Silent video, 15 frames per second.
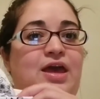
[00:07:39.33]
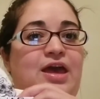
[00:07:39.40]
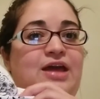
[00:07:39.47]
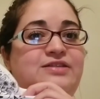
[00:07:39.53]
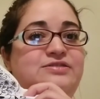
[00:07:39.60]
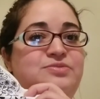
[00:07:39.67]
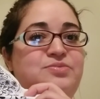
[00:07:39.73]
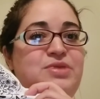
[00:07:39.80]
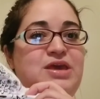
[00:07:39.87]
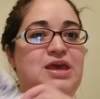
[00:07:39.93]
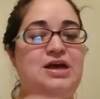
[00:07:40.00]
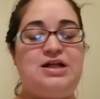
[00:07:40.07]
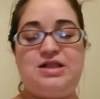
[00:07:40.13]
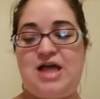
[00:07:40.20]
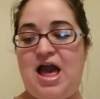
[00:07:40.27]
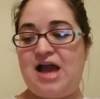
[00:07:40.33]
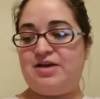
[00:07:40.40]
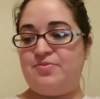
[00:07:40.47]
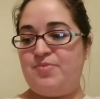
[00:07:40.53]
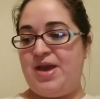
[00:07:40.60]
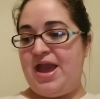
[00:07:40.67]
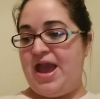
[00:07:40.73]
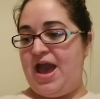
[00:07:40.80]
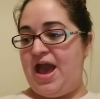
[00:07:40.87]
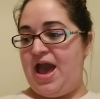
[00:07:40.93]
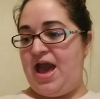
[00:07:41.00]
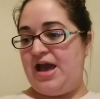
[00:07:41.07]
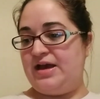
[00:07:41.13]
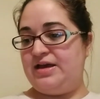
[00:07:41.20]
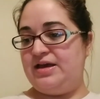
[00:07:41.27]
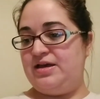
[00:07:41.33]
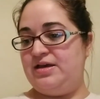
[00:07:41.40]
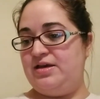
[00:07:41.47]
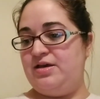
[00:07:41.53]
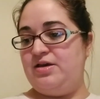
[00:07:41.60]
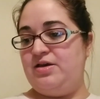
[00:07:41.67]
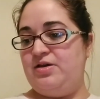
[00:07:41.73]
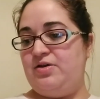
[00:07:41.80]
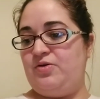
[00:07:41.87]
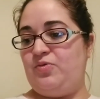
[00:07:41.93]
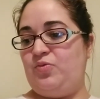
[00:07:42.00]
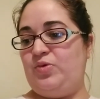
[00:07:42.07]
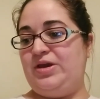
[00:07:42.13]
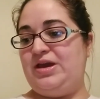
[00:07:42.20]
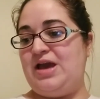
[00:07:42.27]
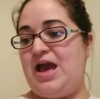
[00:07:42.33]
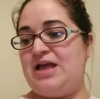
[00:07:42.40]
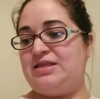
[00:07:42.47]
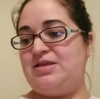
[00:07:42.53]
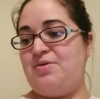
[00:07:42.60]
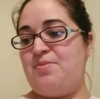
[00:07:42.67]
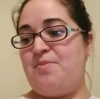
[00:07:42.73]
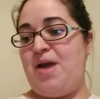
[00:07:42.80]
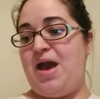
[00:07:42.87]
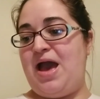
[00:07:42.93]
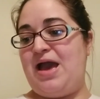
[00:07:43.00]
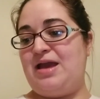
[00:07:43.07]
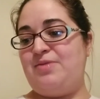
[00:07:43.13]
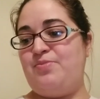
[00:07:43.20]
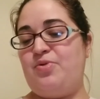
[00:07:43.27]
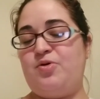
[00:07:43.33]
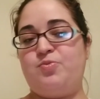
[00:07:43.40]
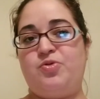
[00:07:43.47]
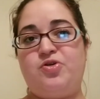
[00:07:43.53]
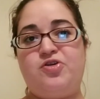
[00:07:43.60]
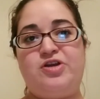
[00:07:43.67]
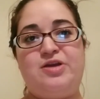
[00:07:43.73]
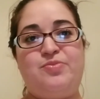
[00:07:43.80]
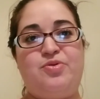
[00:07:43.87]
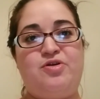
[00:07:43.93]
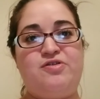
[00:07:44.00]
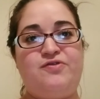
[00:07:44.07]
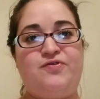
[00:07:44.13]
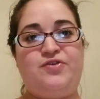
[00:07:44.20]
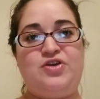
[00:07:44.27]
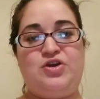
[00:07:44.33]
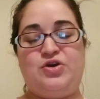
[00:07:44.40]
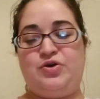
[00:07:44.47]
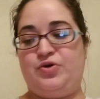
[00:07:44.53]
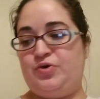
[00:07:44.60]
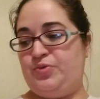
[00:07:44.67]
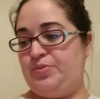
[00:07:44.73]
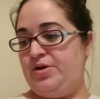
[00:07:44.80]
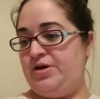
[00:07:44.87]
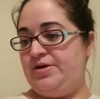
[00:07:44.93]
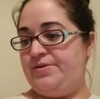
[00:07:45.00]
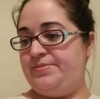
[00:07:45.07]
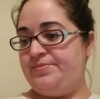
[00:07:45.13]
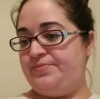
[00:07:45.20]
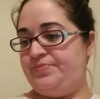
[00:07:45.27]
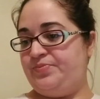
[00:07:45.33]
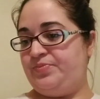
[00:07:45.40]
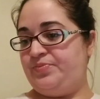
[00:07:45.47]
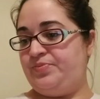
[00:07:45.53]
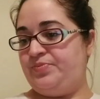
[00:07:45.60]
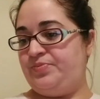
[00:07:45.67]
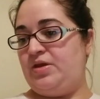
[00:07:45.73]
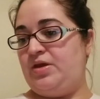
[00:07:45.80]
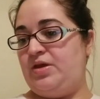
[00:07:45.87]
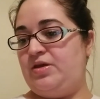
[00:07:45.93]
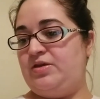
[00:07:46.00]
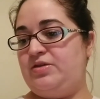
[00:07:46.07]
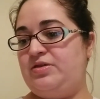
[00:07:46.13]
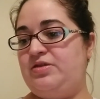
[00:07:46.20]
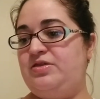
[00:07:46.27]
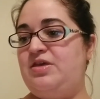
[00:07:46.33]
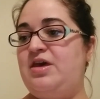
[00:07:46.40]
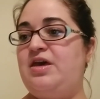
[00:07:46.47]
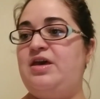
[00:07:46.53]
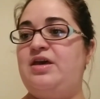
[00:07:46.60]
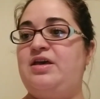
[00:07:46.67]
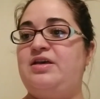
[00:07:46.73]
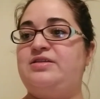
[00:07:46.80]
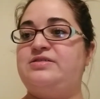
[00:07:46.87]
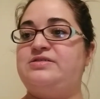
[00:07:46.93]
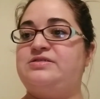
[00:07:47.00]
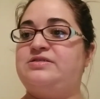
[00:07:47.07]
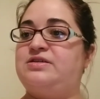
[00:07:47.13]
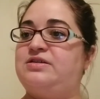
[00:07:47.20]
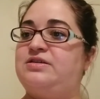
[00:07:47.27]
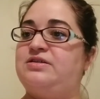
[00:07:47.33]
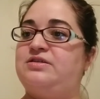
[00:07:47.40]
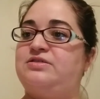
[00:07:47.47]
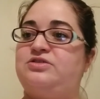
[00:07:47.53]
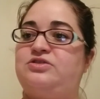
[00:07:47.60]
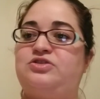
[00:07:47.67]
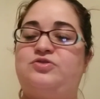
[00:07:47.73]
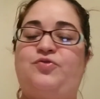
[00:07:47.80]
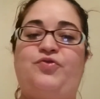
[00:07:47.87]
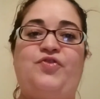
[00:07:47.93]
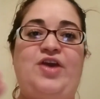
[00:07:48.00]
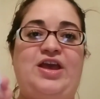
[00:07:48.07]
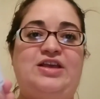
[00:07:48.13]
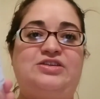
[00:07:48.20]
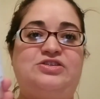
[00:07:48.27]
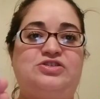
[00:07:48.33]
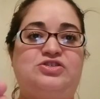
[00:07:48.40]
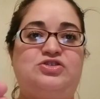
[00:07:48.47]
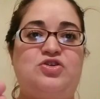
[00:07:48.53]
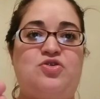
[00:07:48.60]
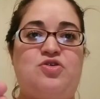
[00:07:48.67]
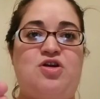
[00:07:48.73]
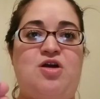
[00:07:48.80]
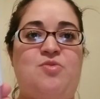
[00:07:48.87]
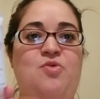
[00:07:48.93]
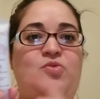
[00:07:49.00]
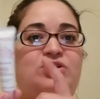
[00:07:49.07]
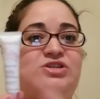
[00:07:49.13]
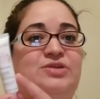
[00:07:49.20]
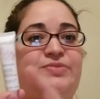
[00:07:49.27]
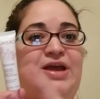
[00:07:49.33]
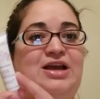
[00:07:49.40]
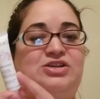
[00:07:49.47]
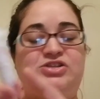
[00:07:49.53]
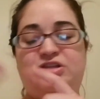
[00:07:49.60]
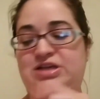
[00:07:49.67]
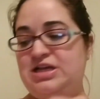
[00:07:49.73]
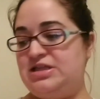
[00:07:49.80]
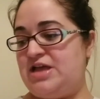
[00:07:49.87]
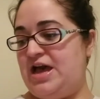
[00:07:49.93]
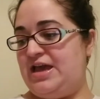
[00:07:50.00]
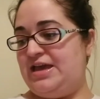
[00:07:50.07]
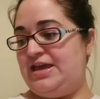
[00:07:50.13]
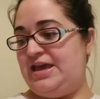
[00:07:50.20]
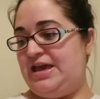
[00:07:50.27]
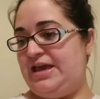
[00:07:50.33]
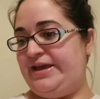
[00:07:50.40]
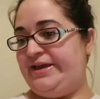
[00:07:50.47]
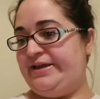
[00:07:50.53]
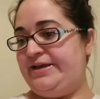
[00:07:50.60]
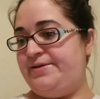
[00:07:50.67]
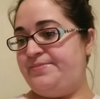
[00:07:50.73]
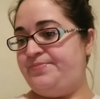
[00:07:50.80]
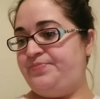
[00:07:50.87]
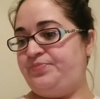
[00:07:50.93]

It's Me O'Clock bag. We got the My Burberry perfume. This face serum, which I'm actually liking.